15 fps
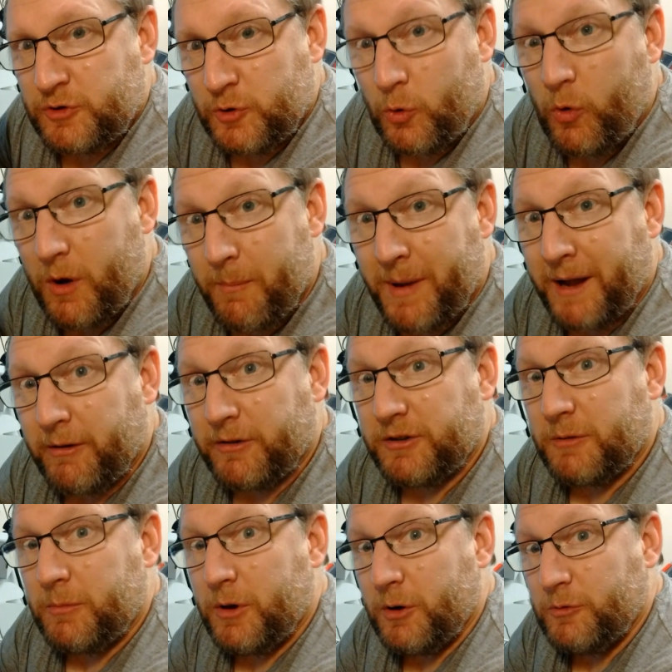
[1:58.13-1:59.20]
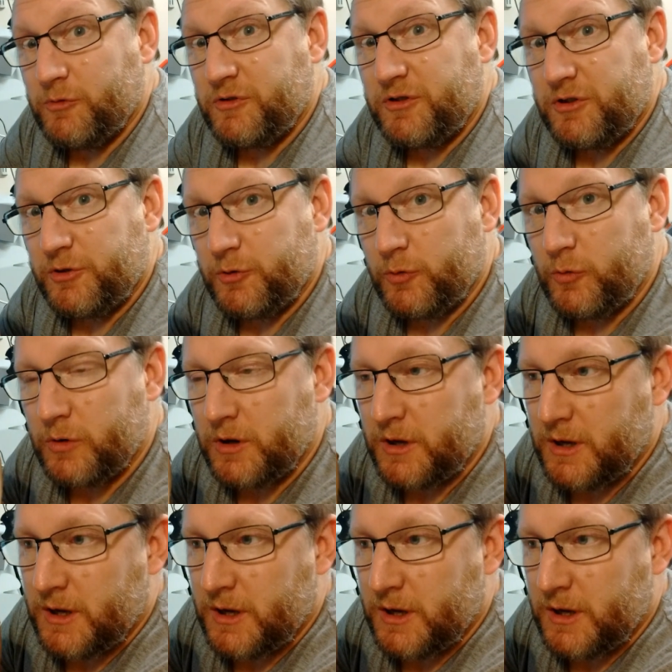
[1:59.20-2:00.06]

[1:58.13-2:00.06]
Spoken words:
talk about as opposed to